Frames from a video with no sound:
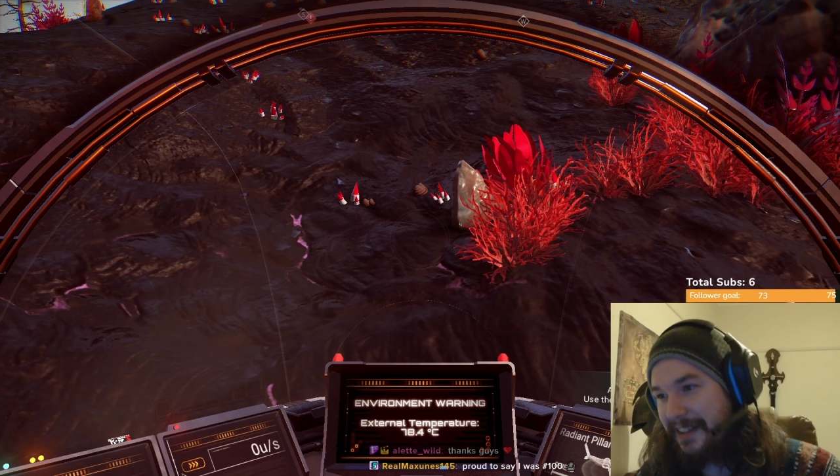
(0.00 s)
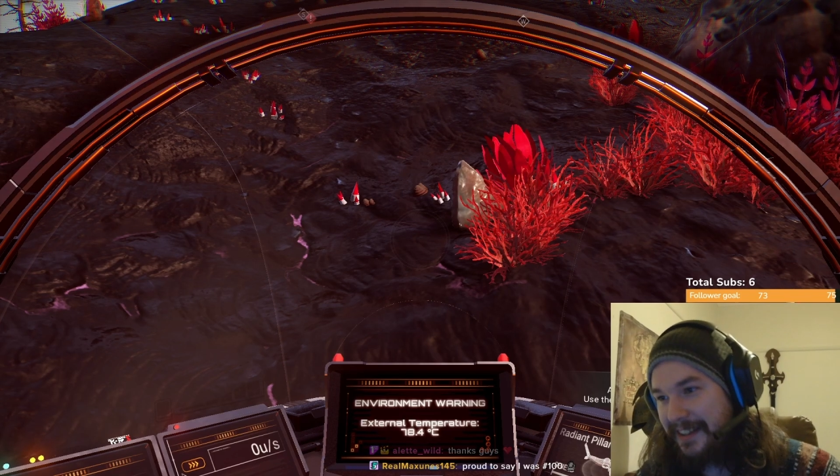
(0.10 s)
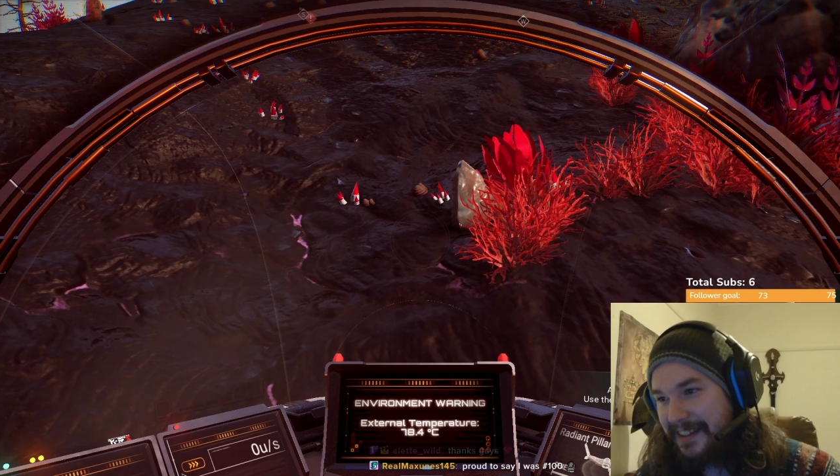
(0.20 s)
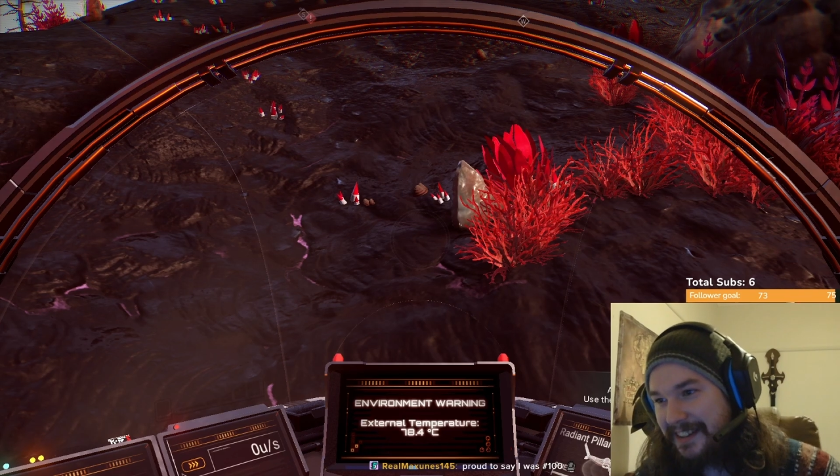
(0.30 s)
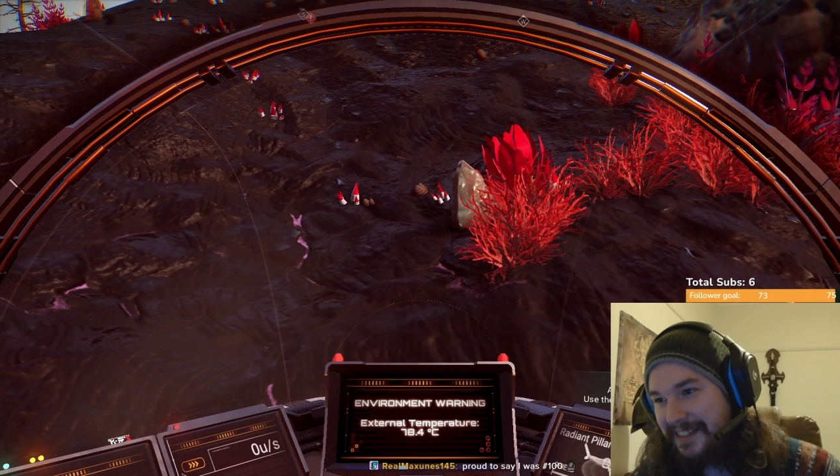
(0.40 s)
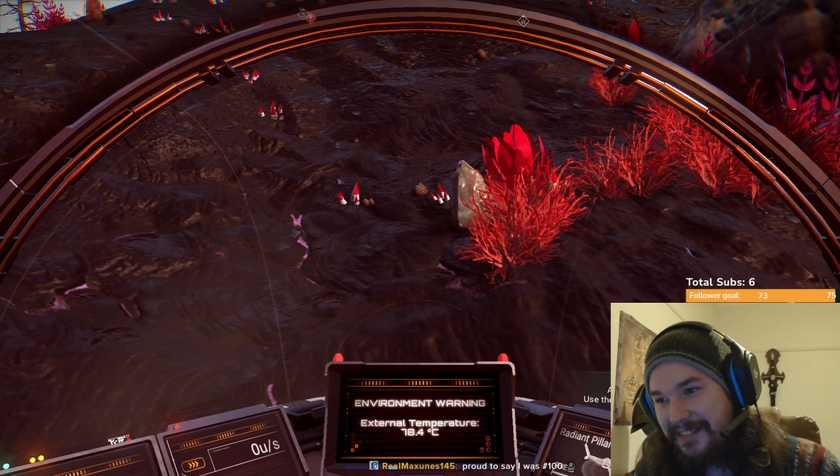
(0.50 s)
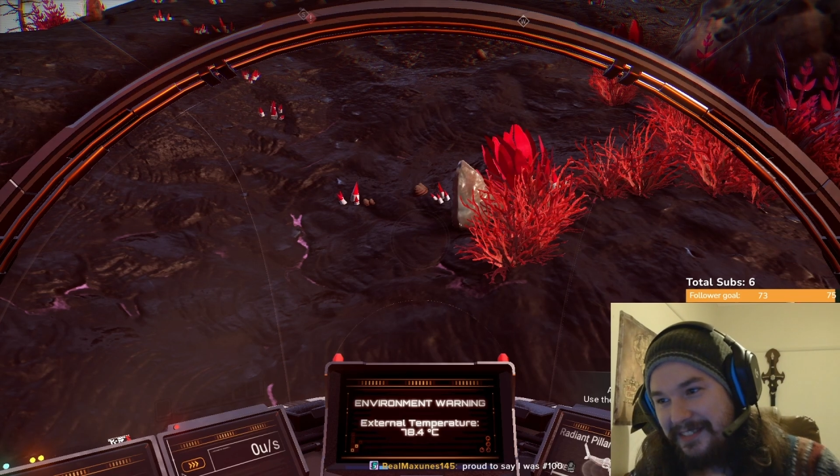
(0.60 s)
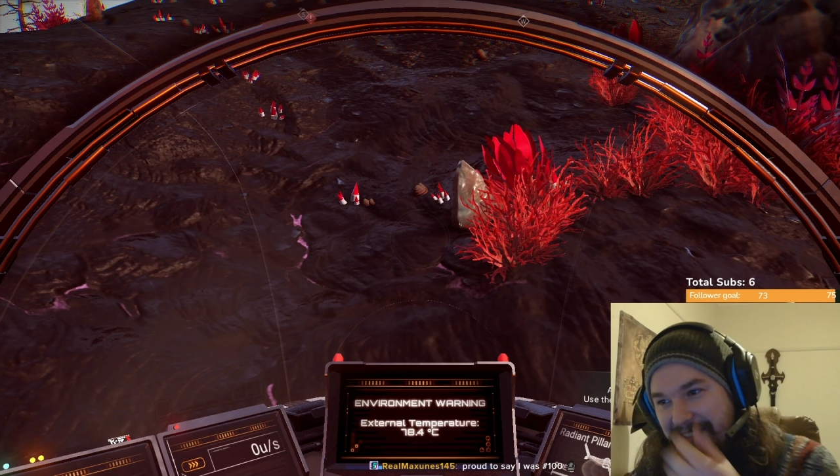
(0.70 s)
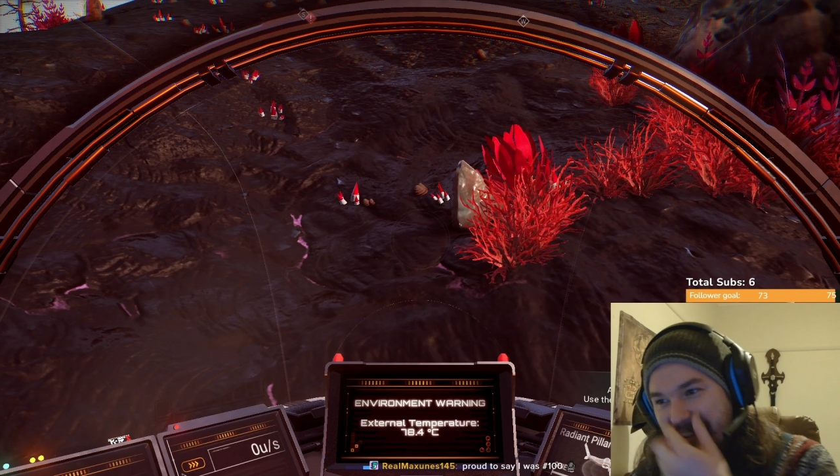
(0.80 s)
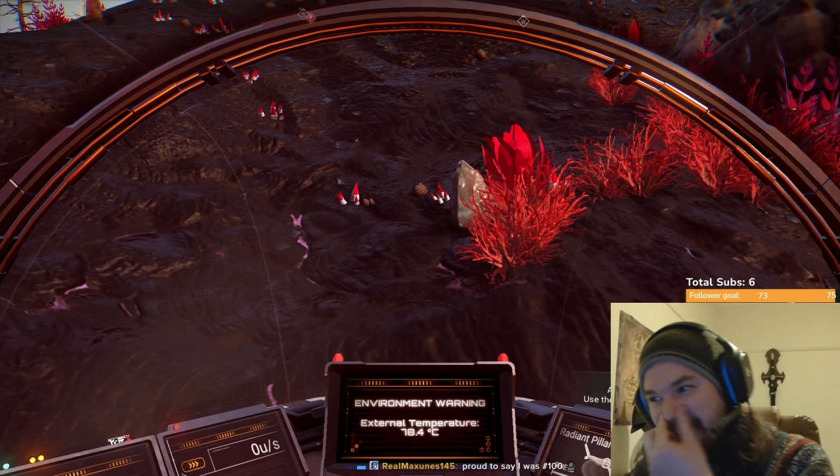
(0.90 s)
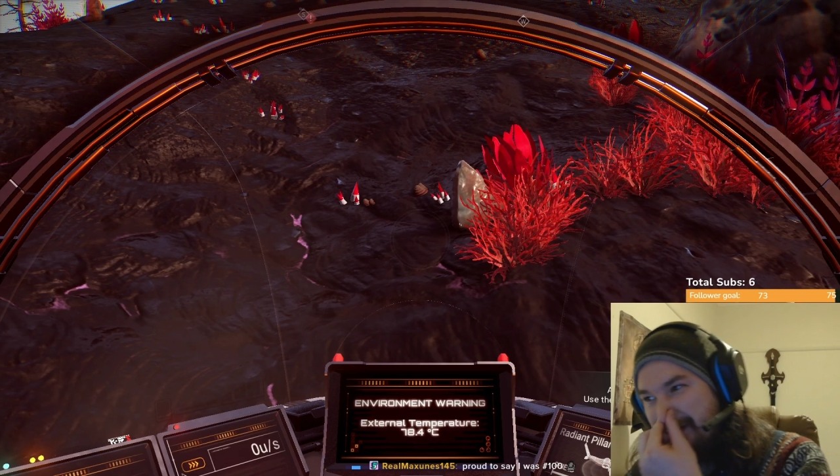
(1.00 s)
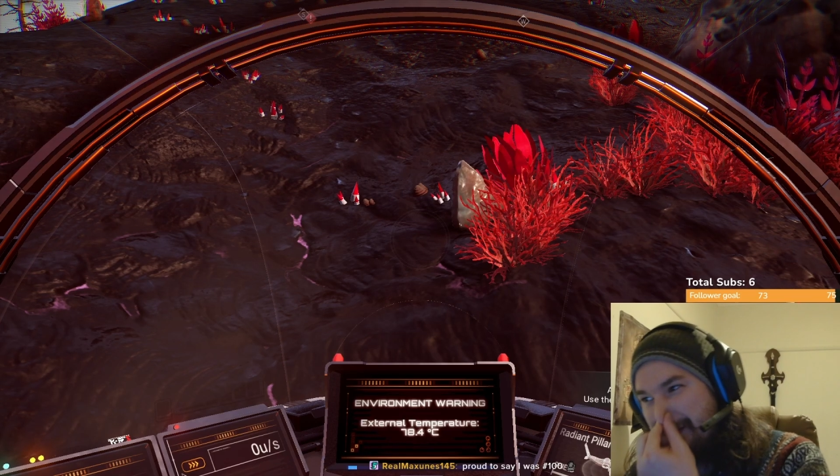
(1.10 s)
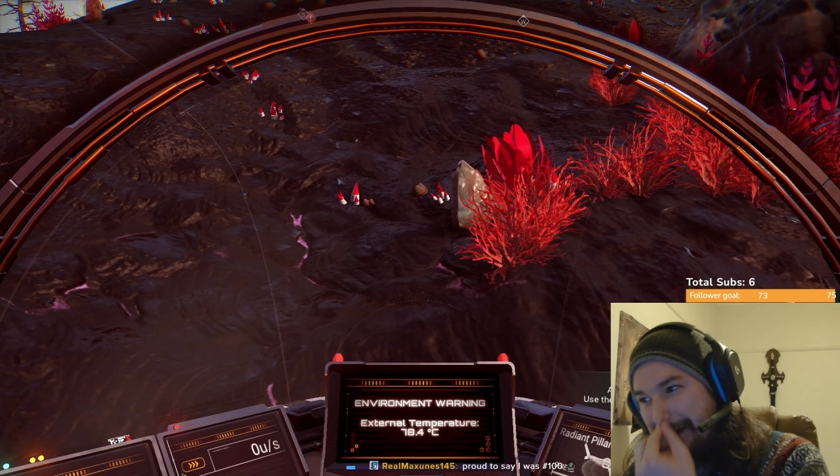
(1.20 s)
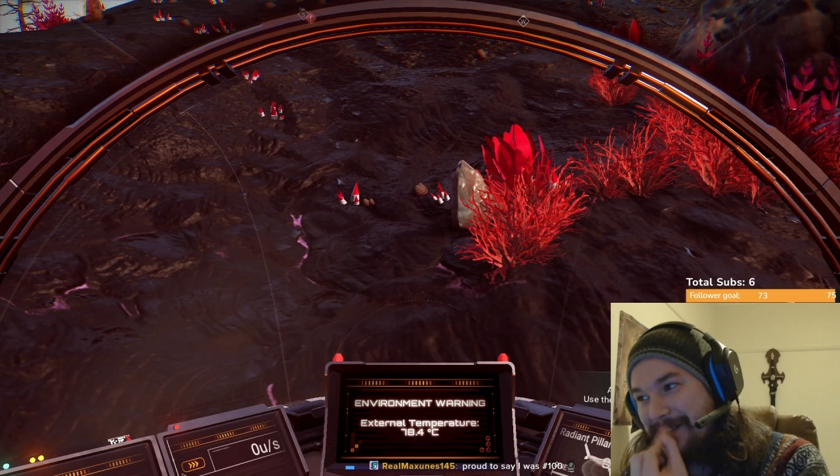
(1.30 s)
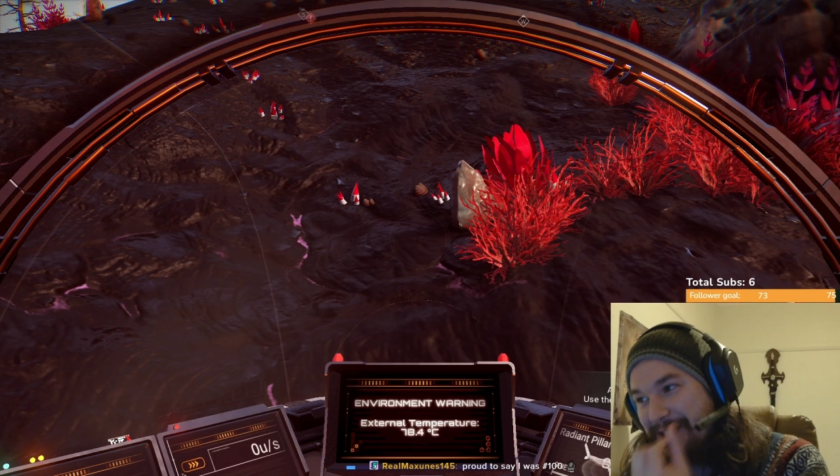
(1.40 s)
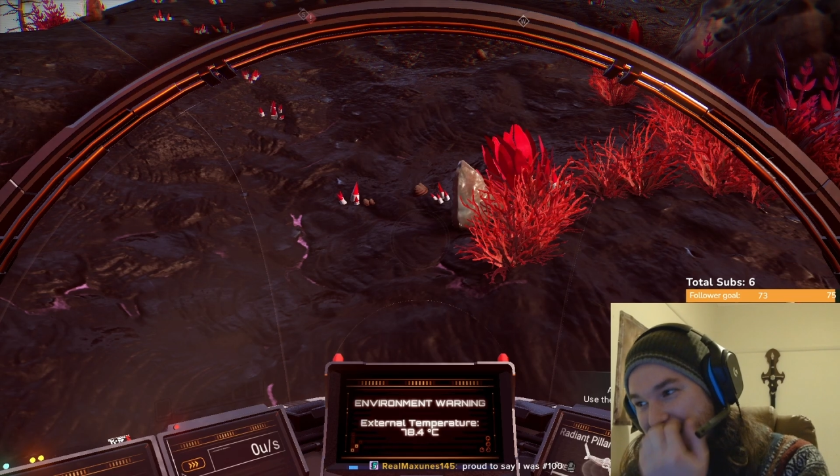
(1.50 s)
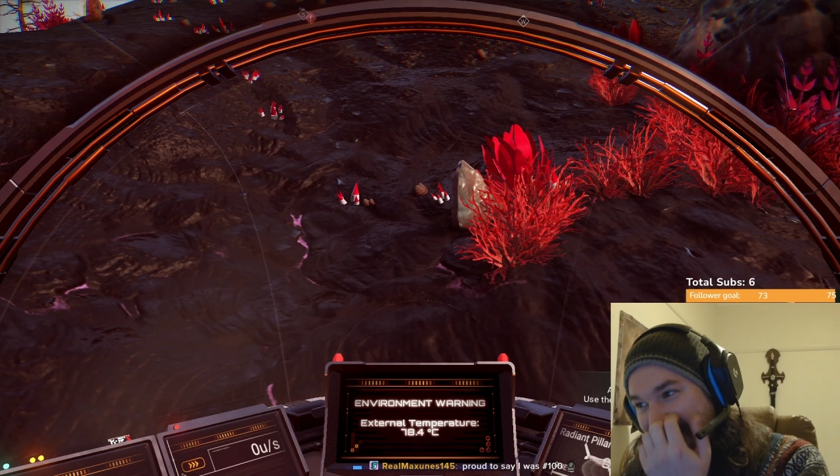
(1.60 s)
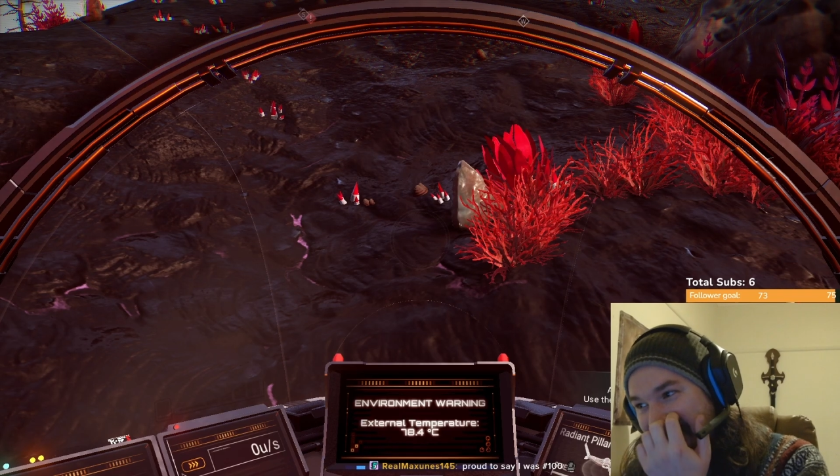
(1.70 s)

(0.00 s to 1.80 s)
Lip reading: the Twitch or something